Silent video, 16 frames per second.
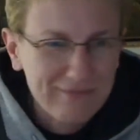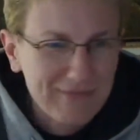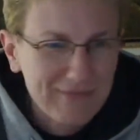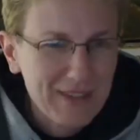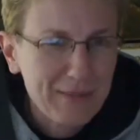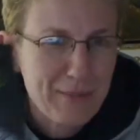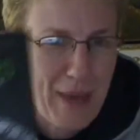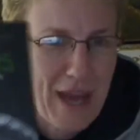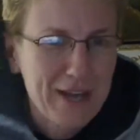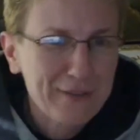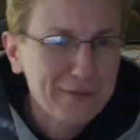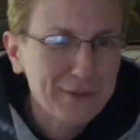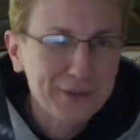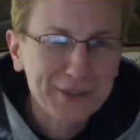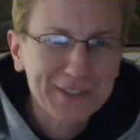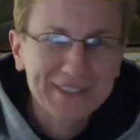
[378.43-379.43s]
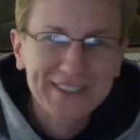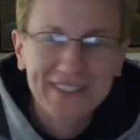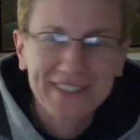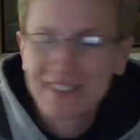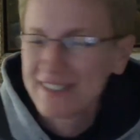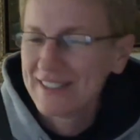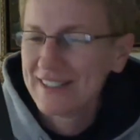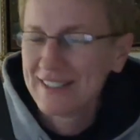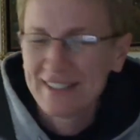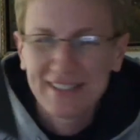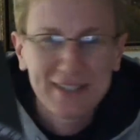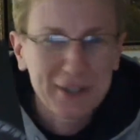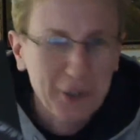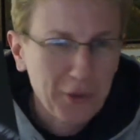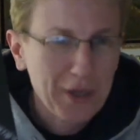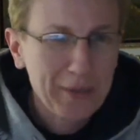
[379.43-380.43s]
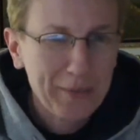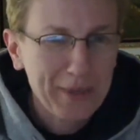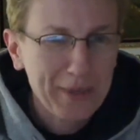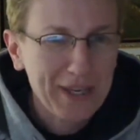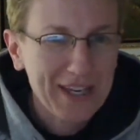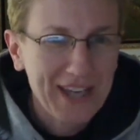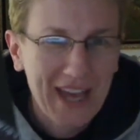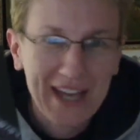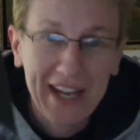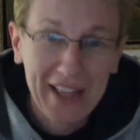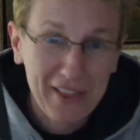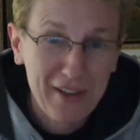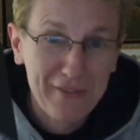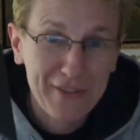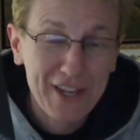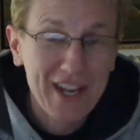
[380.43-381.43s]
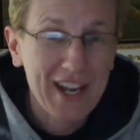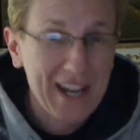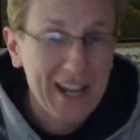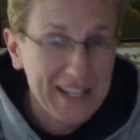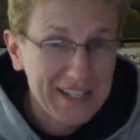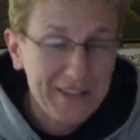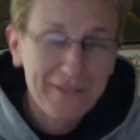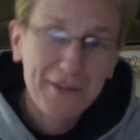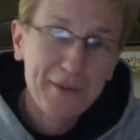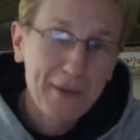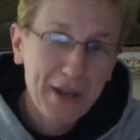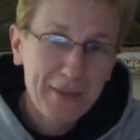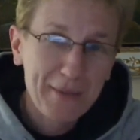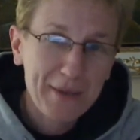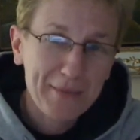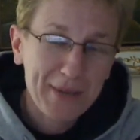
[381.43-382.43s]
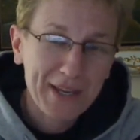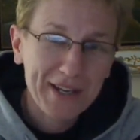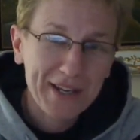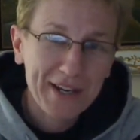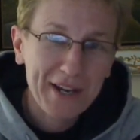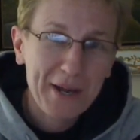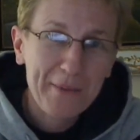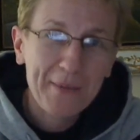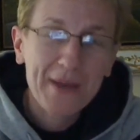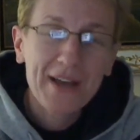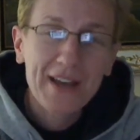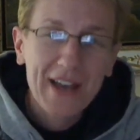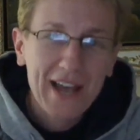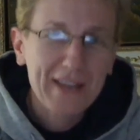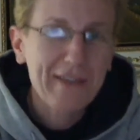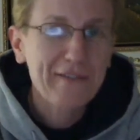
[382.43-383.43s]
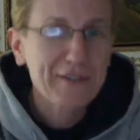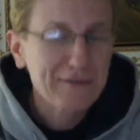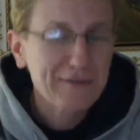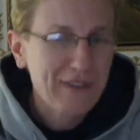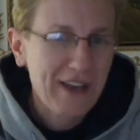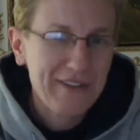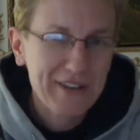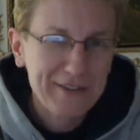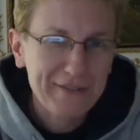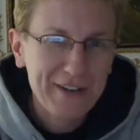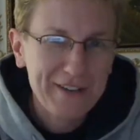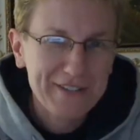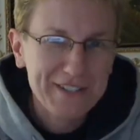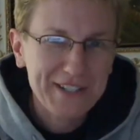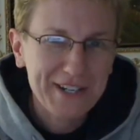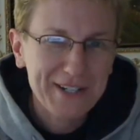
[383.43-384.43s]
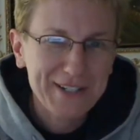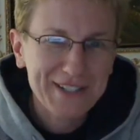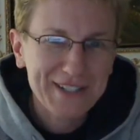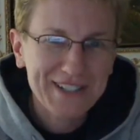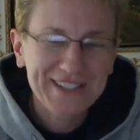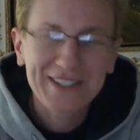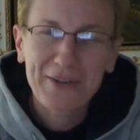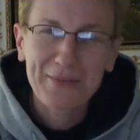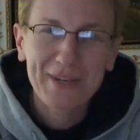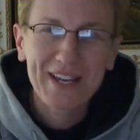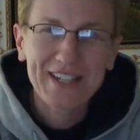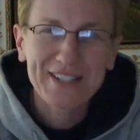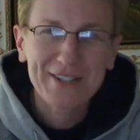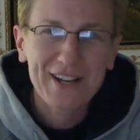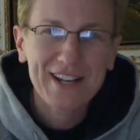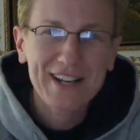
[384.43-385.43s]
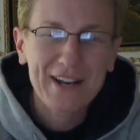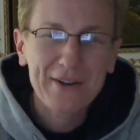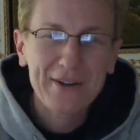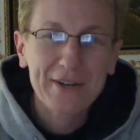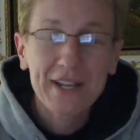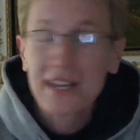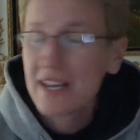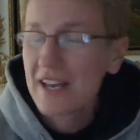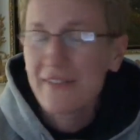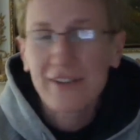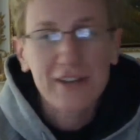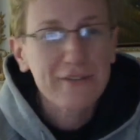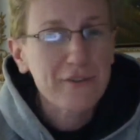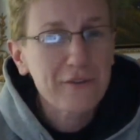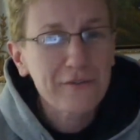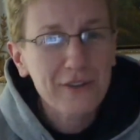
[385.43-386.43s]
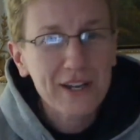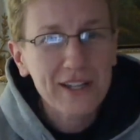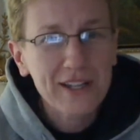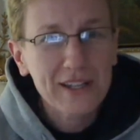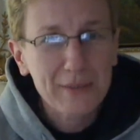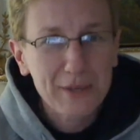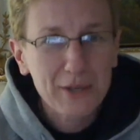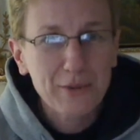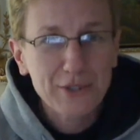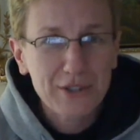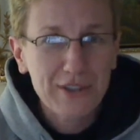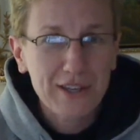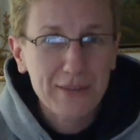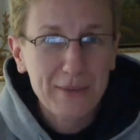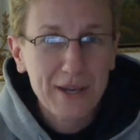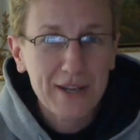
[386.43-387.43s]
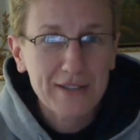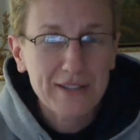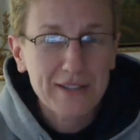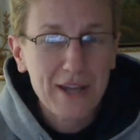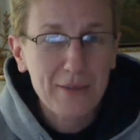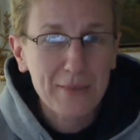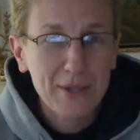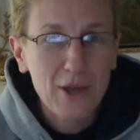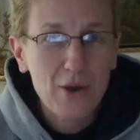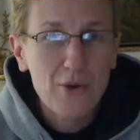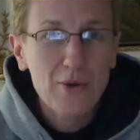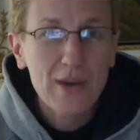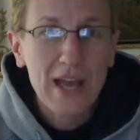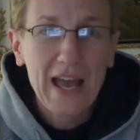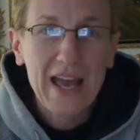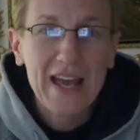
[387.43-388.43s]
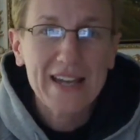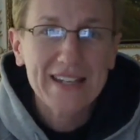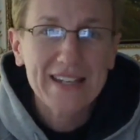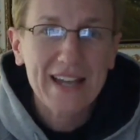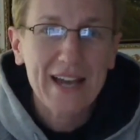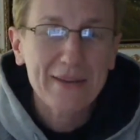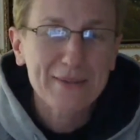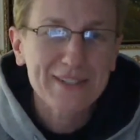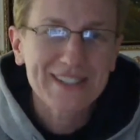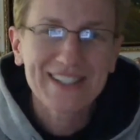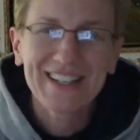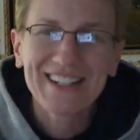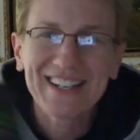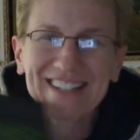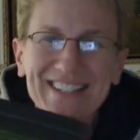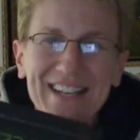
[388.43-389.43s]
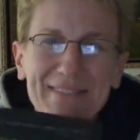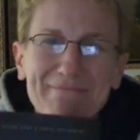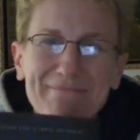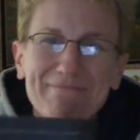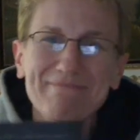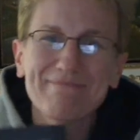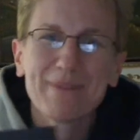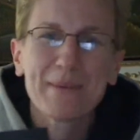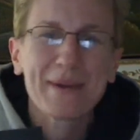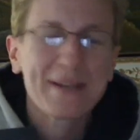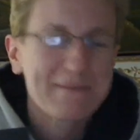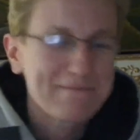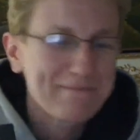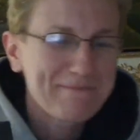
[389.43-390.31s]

impactful and creepy, and I loved it, and I definitely recommend picking it up. I give this 5 out of 5 stars. Hope you guys try it out. If any of you have read it, let me know what you think about it down below, and I will see you again next time. Bye-bye.